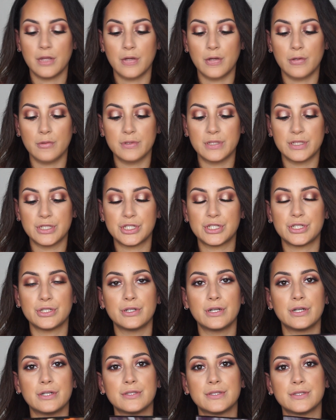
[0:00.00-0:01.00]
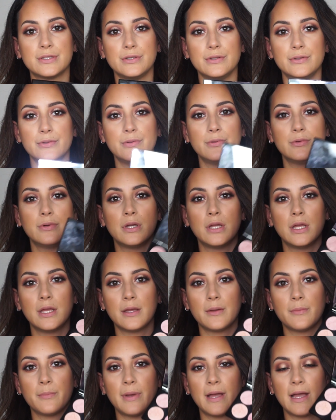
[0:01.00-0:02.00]
Golden Sugar 2
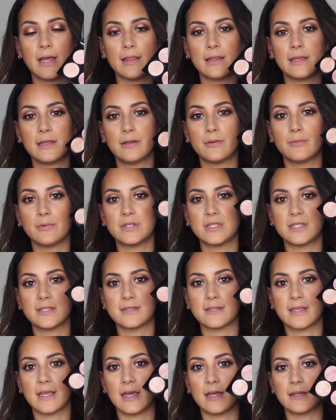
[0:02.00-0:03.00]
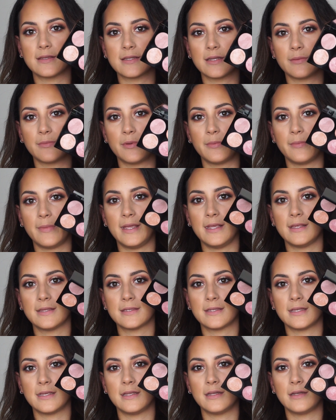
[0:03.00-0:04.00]
palette, which has got some
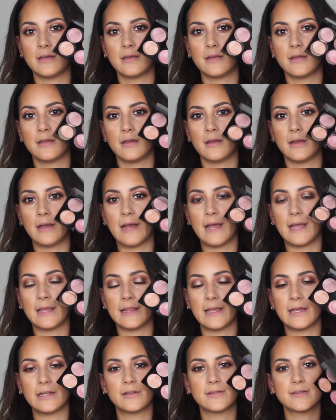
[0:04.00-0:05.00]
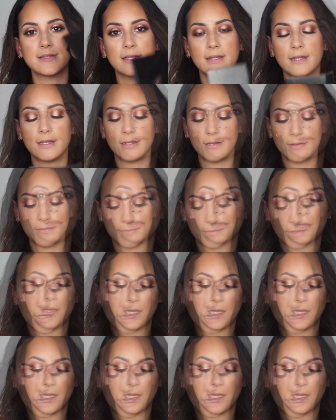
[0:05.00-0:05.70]
amazing highlighters in it.